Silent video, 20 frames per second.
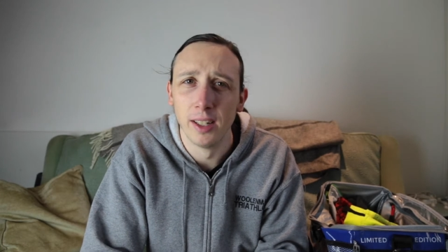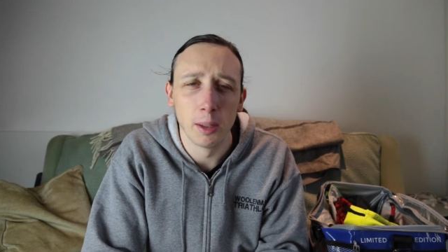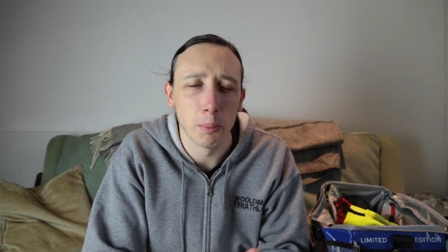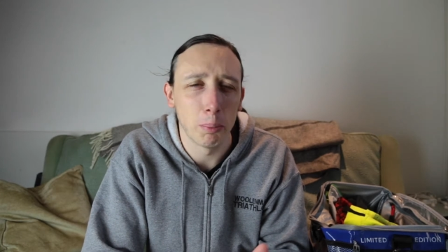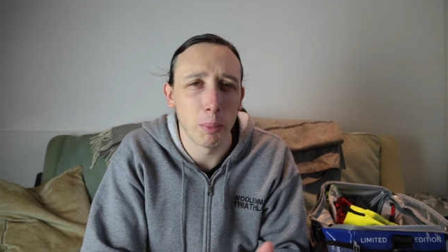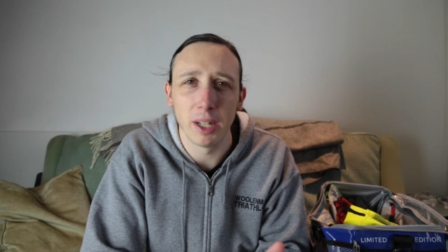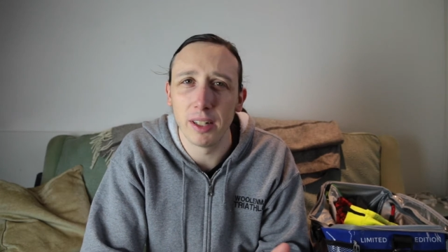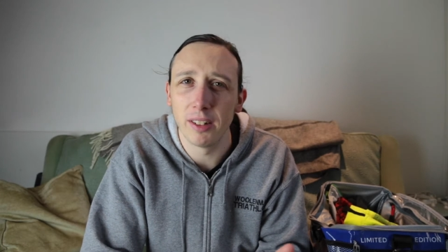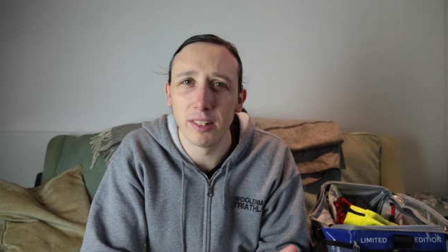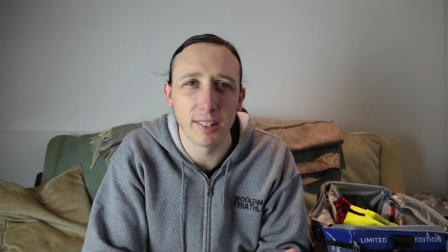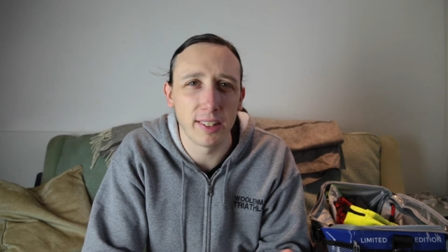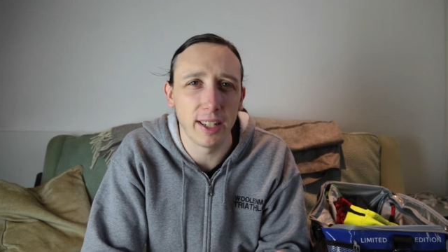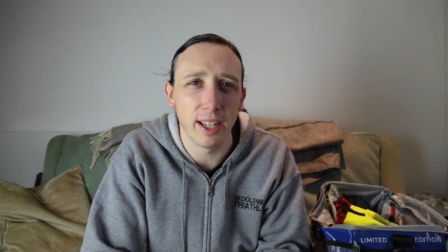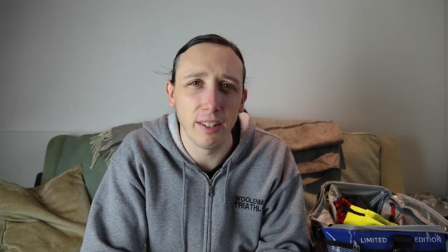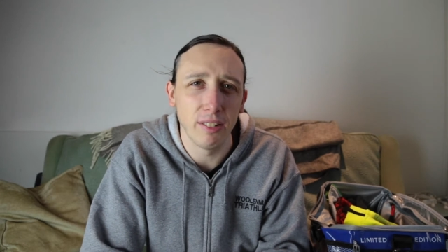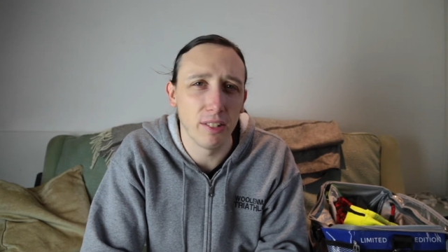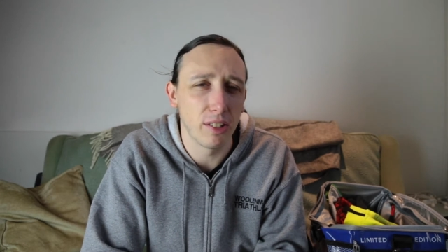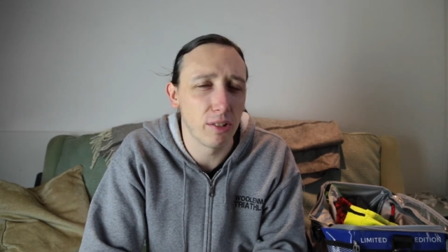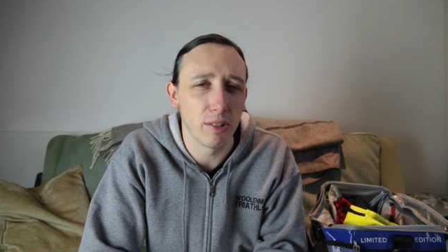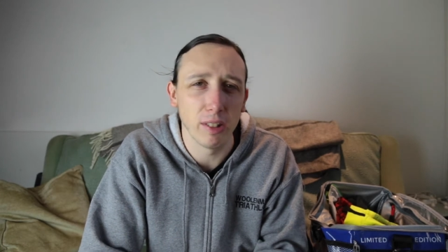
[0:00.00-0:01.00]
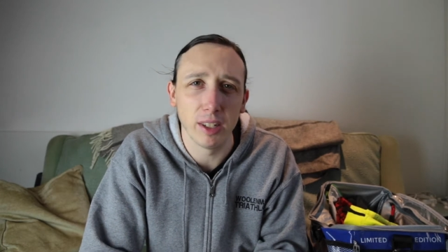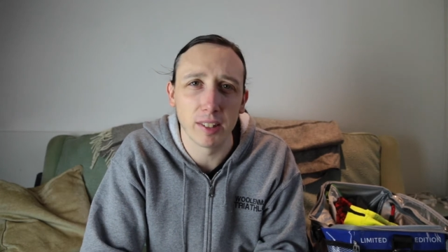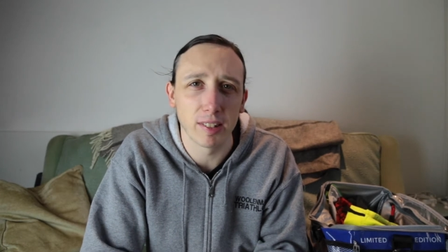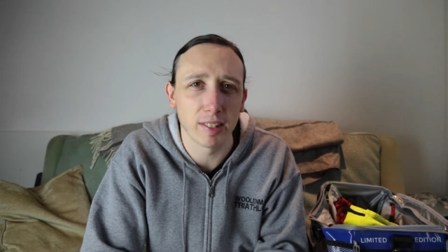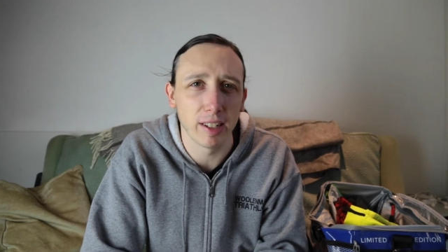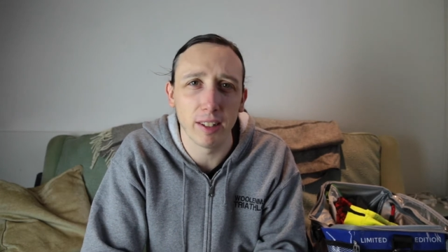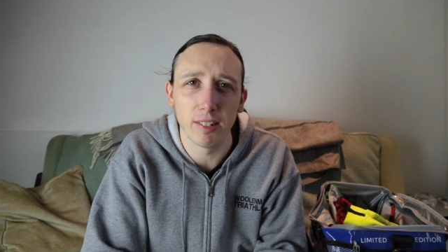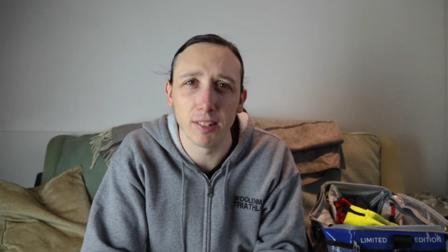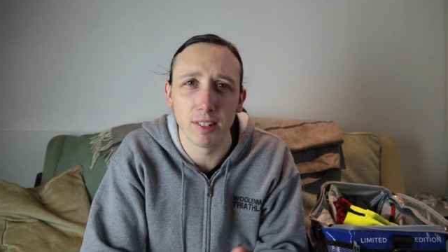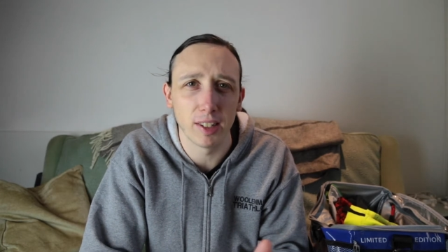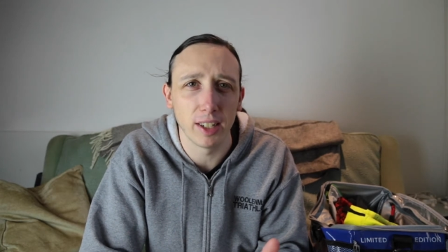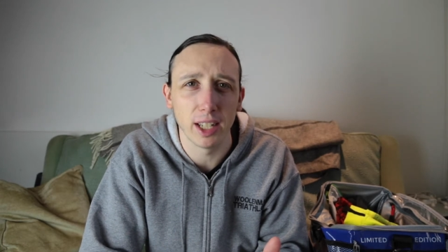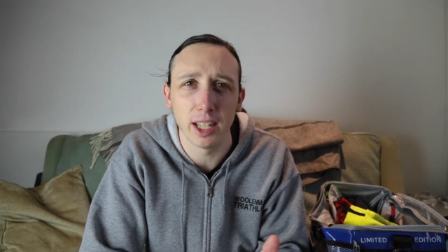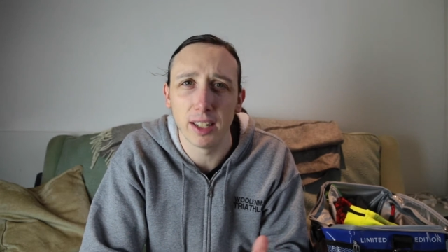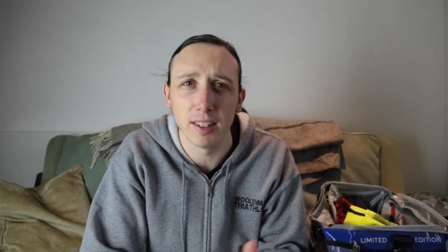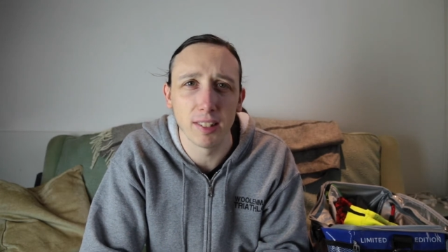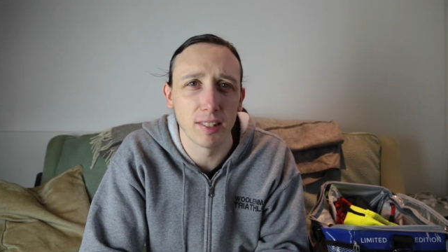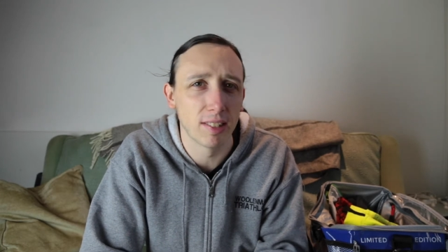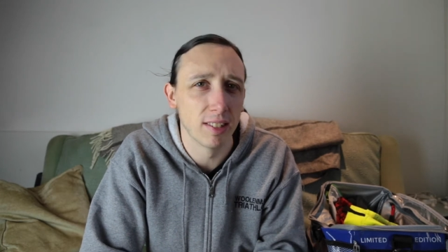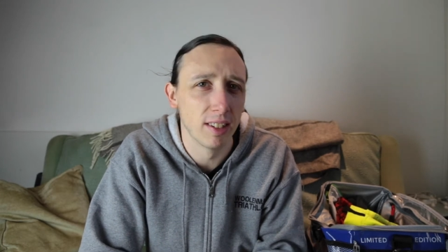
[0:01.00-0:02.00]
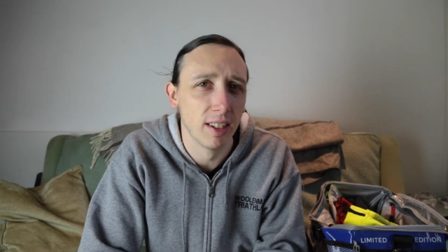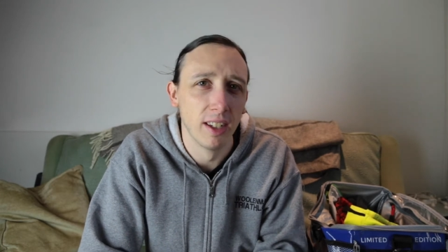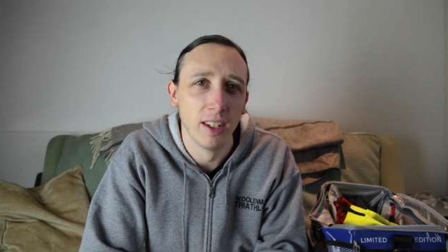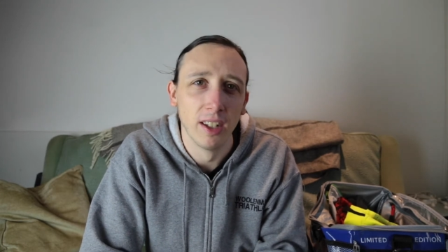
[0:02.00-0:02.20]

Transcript: minus 10 degrees Celsius,